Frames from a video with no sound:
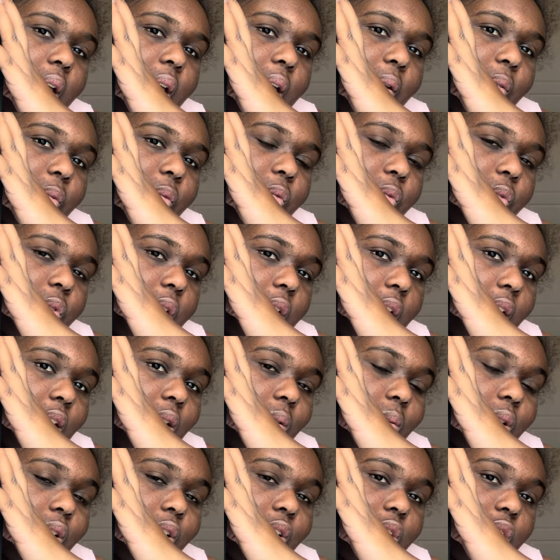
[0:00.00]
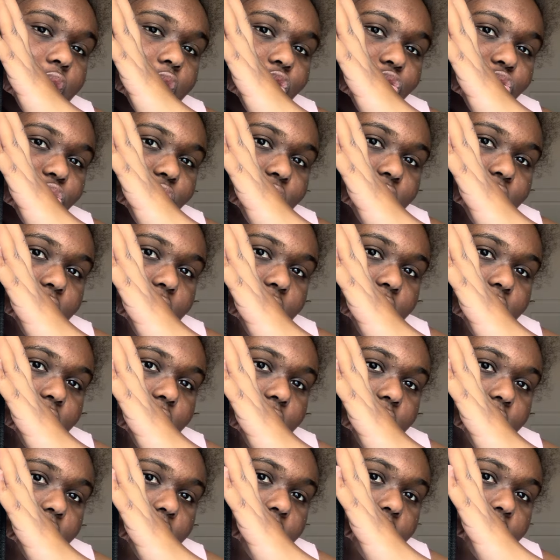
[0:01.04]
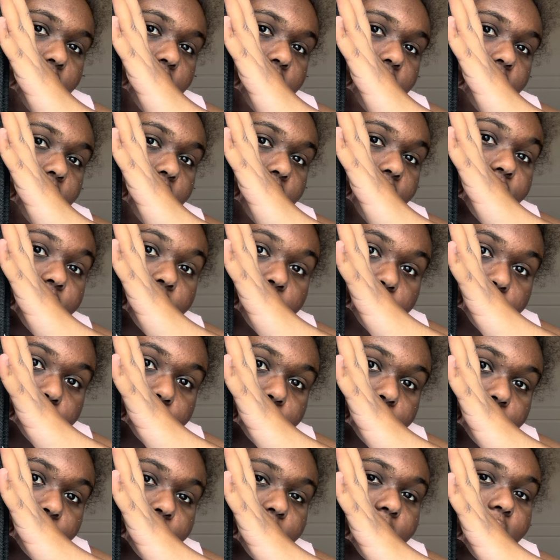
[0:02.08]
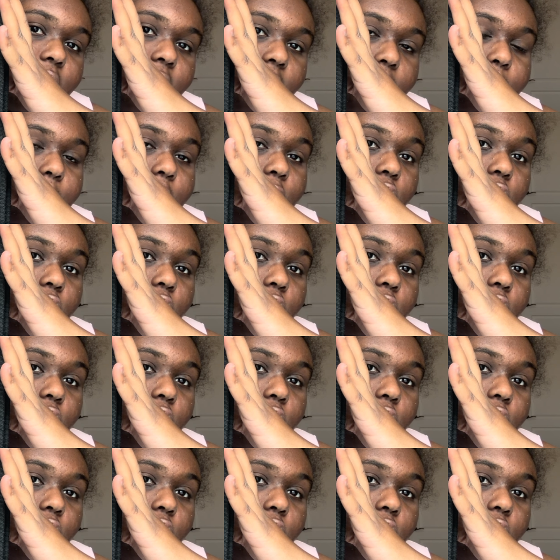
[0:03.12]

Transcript: if anyone is interested in them, let me